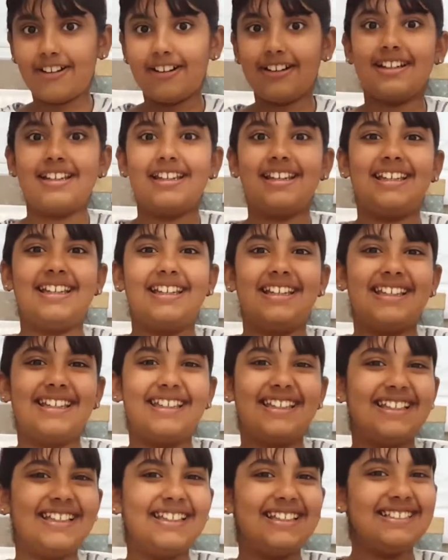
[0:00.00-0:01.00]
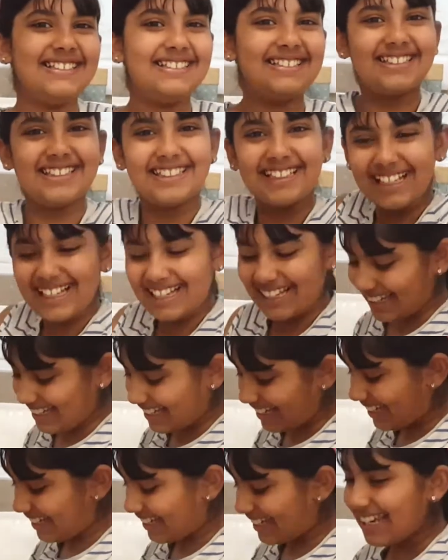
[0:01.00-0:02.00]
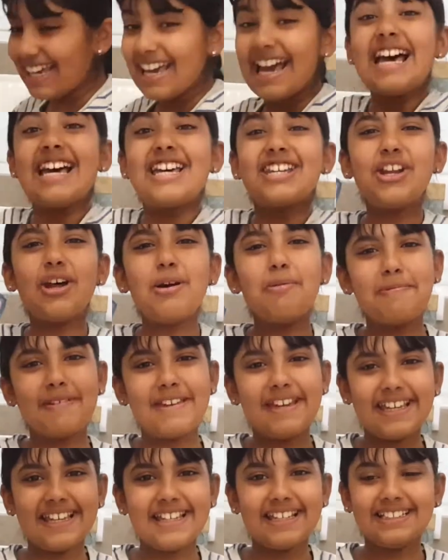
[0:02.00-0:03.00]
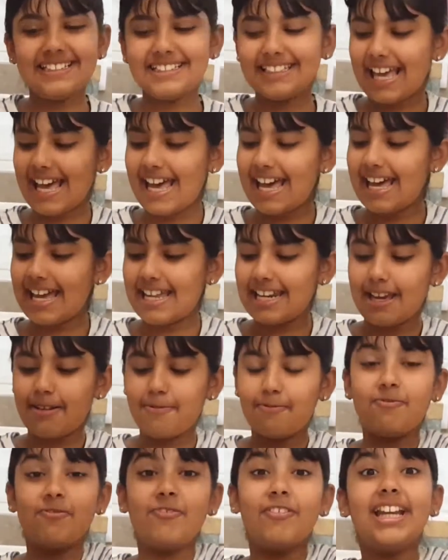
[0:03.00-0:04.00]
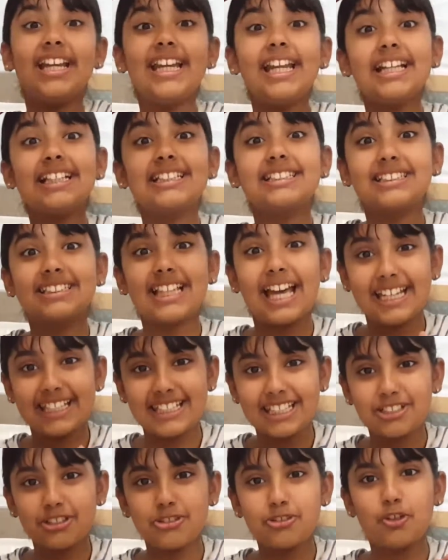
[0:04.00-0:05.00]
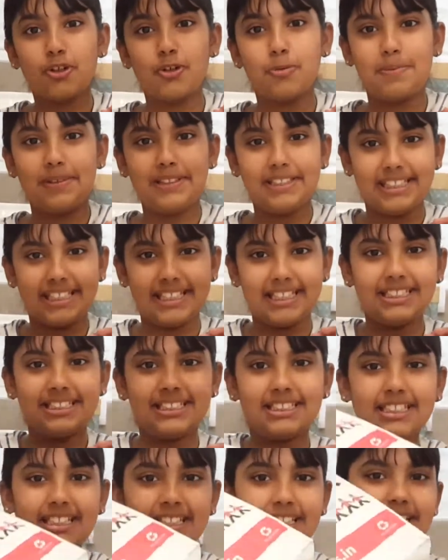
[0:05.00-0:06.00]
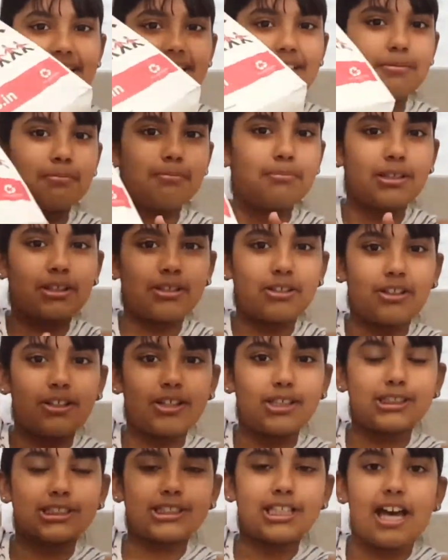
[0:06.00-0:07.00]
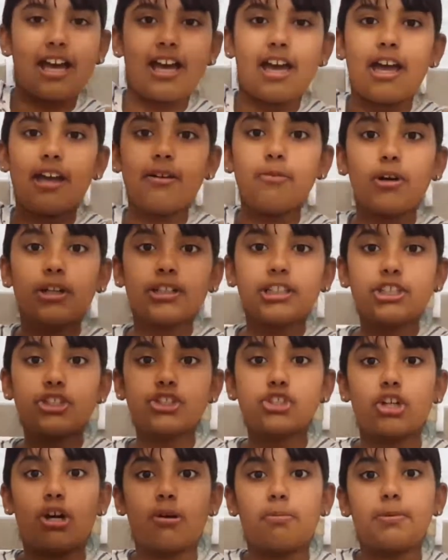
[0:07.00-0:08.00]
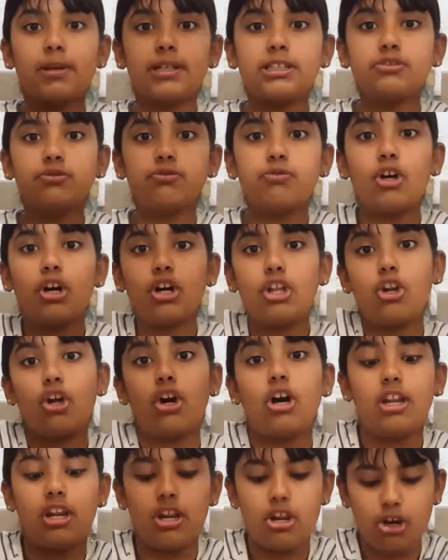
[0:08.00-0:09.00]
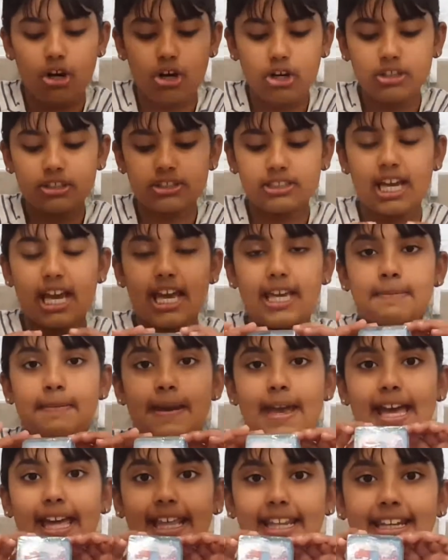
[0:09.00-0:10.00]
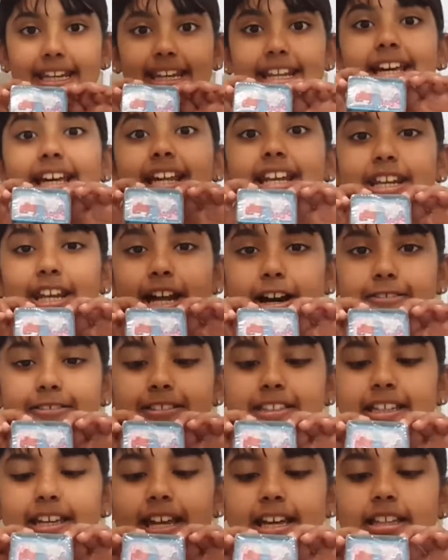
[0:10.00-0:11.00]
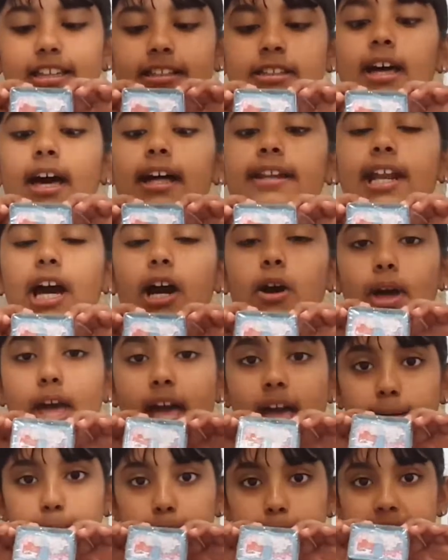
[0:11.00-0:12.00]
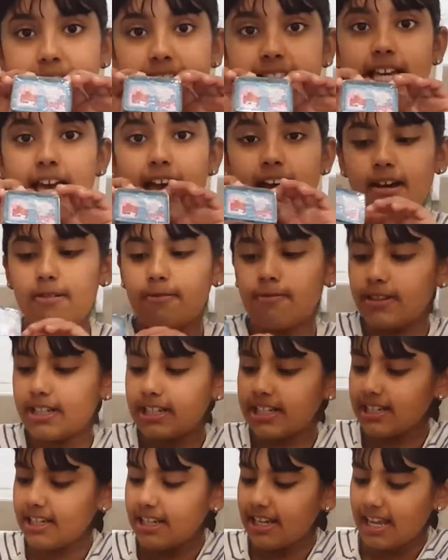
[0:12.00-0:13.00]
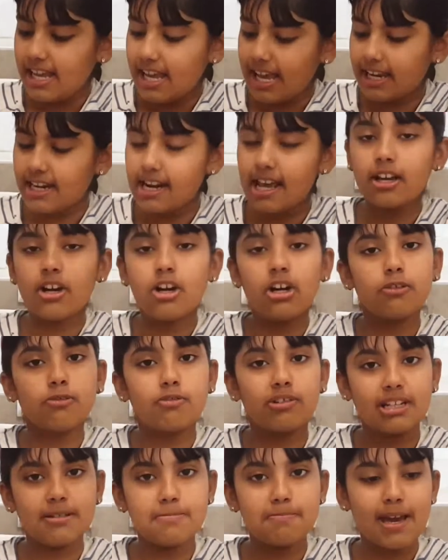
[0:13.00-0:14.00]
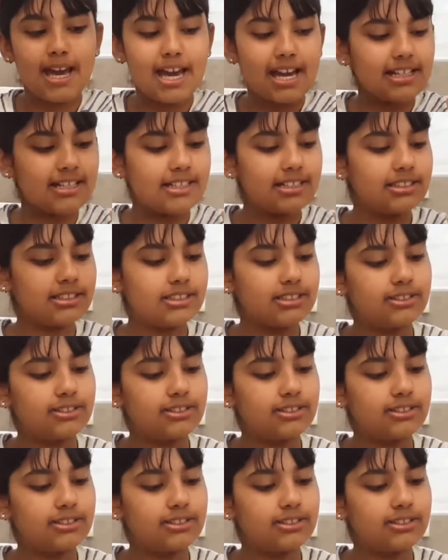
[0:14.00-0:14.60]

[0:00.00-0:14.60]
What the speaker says: got is Shopkins, and I'm very excited to open this because I wanted Shopkins for a long time, and now Hamleys have it, and I got one pack.